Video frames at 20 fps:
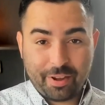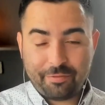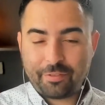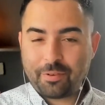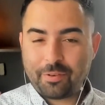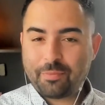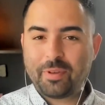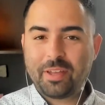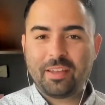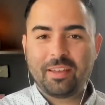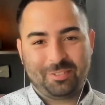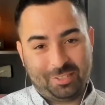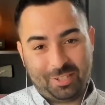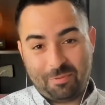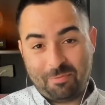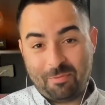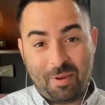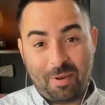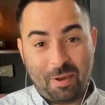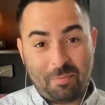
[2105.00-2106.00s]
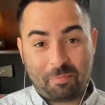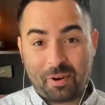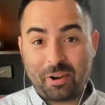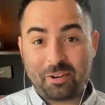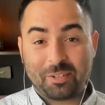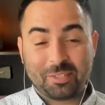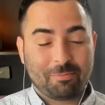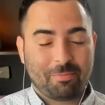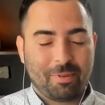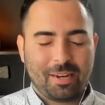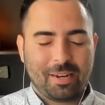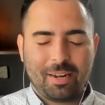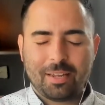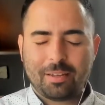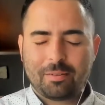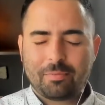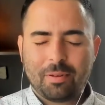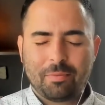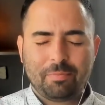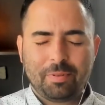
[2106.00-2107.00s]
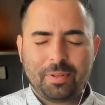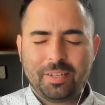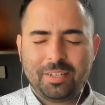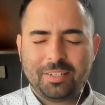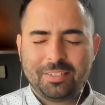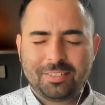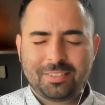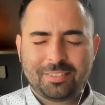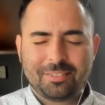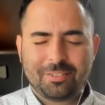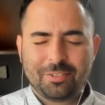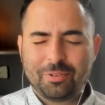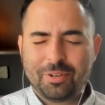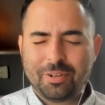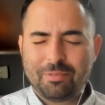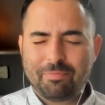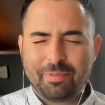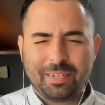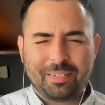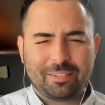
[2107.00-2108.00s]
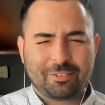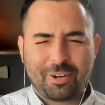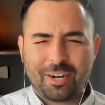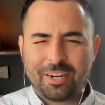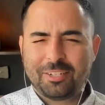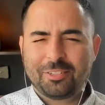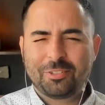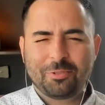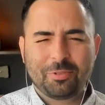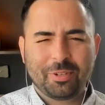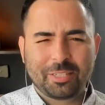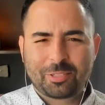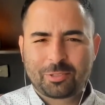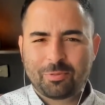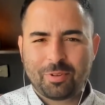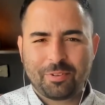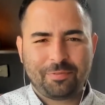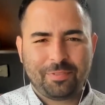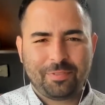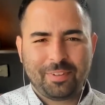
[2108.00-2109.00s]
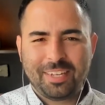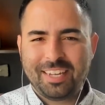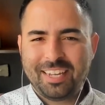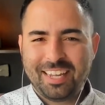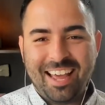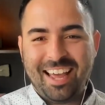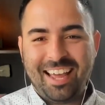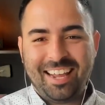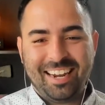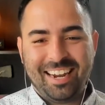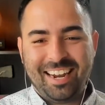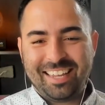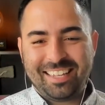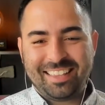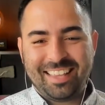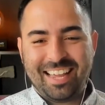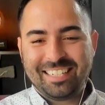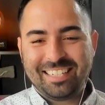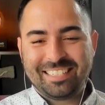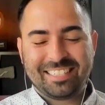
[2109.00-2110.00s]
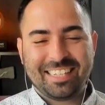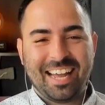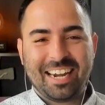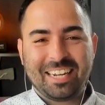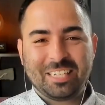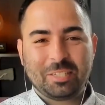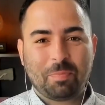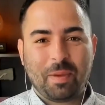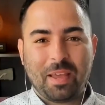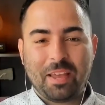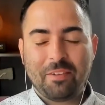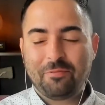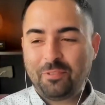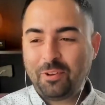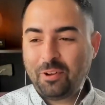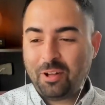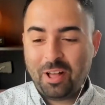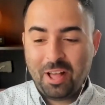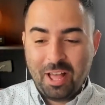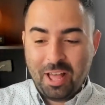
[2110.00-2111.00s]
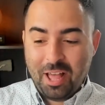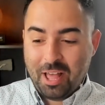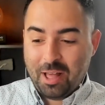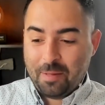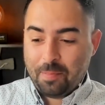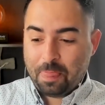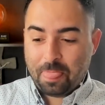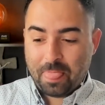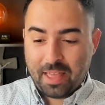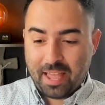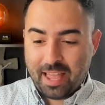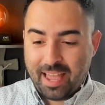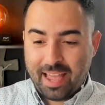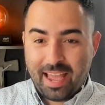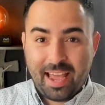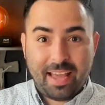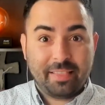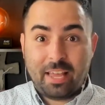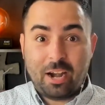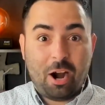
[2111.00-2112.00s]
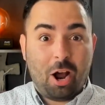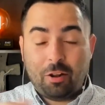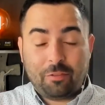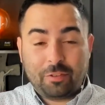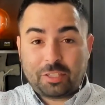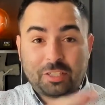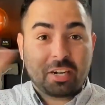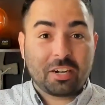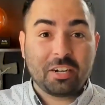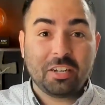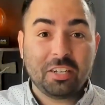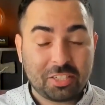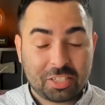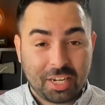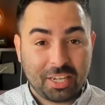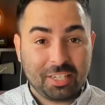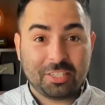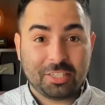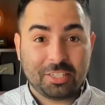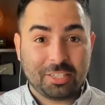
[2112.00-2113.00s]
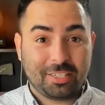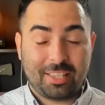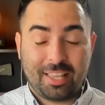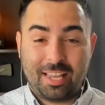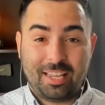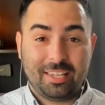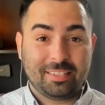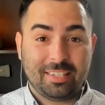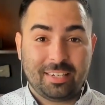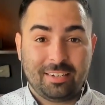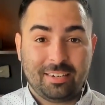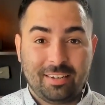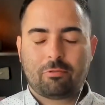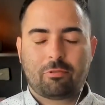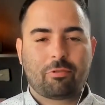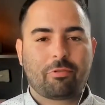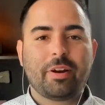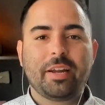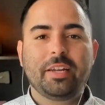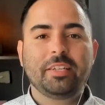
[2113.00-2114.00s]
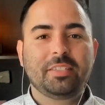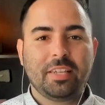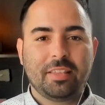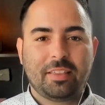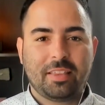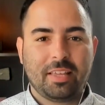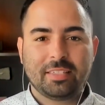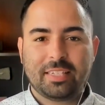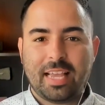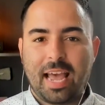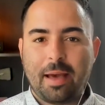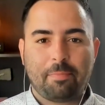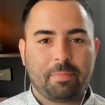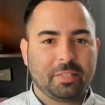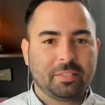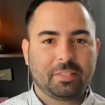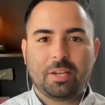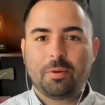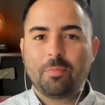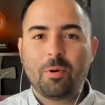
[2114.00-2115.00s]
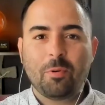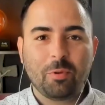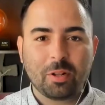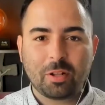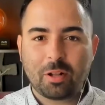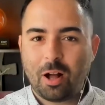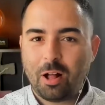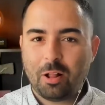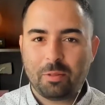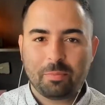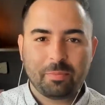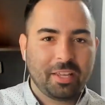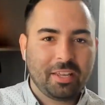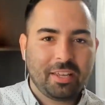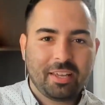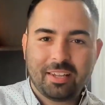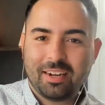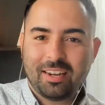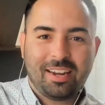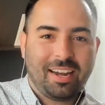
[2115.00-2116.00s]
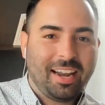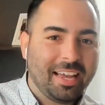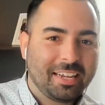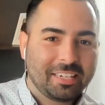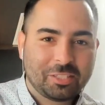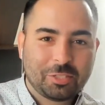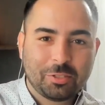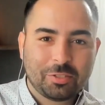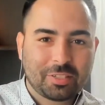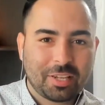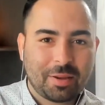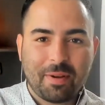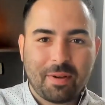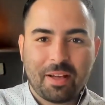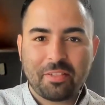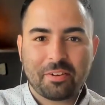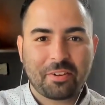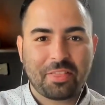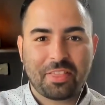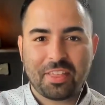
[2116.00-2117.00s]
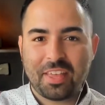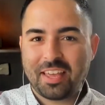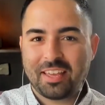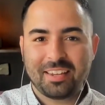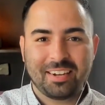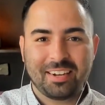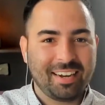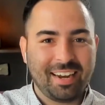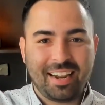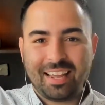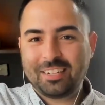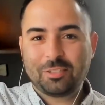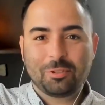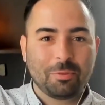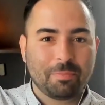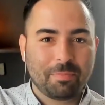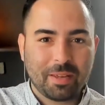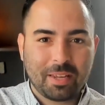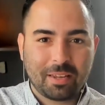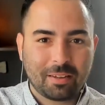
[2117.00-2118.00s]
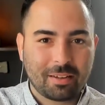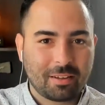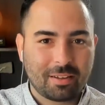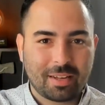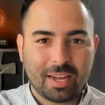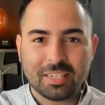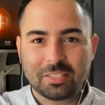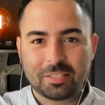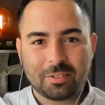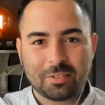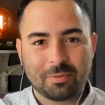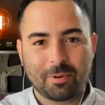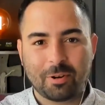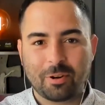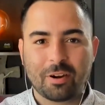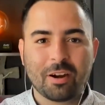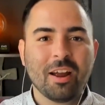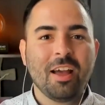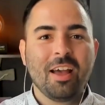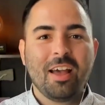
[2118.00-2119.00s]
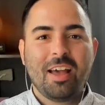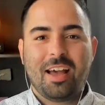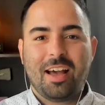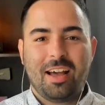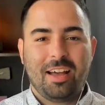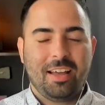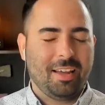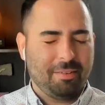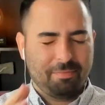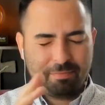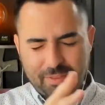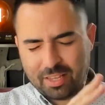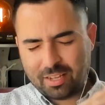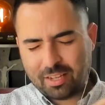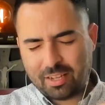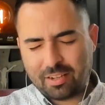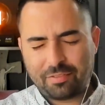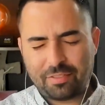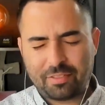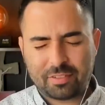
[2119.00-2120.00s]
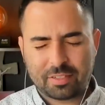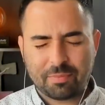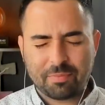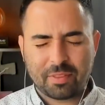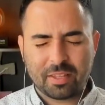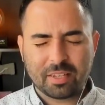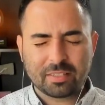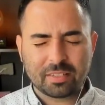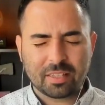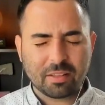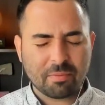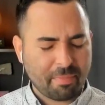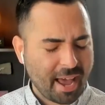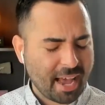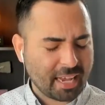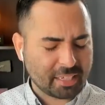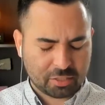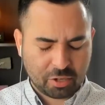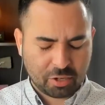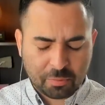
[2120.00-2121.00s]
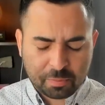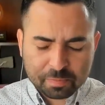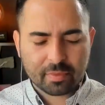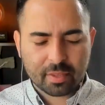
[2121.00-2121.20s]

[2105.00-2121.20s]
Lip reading: from me, some of my prayers have been like, please do it, but try to do it swiftly and like that it's not as painful. And then all of a sudden he changes things and crazy things happen. Someone will call me and it led to some other thing and it led to a big customer. And I'm thinking of some things in the past. So